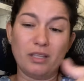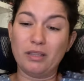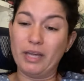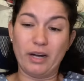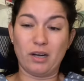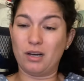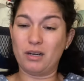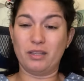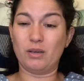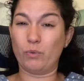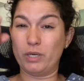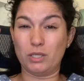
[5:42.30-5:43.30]
there
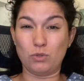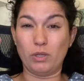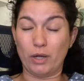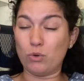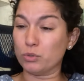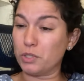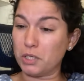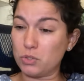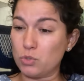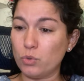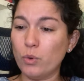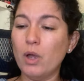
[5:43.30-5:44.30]
that we need to like hold on
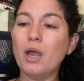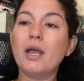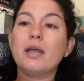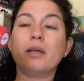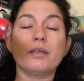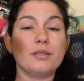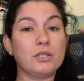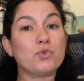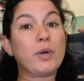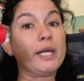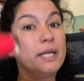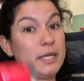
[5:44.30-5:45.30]
to. This
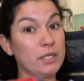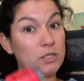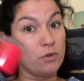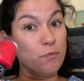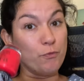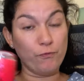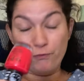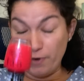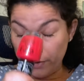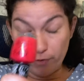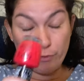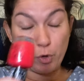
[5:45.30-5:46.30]
red is
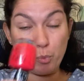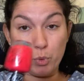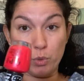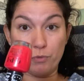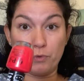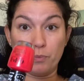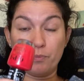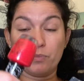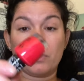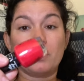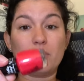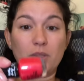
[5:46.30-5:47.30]
very, very beautiful.
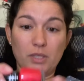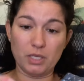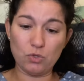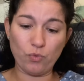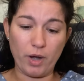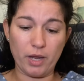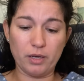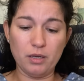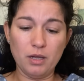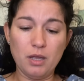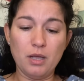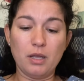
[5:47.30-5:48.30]
This red
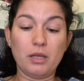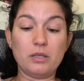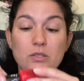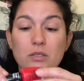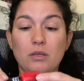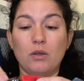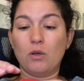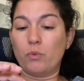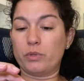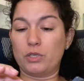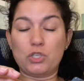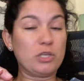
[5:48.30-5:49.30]
is with
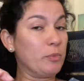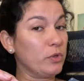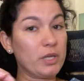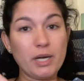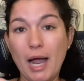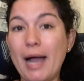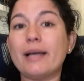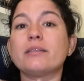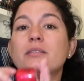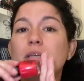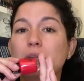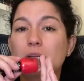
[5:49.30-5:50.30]
the shimmer that it has,
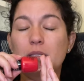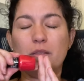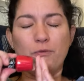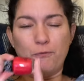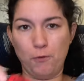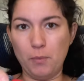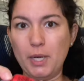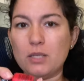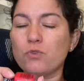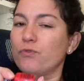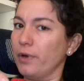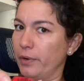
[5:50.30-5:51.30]
and the formula is
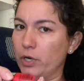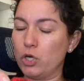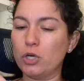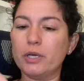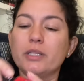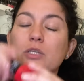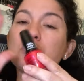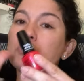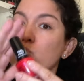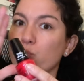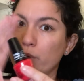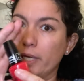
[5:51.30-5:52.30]
very good. This
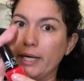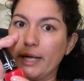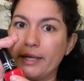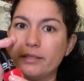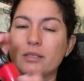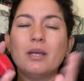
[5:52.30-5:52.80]
one's really nice.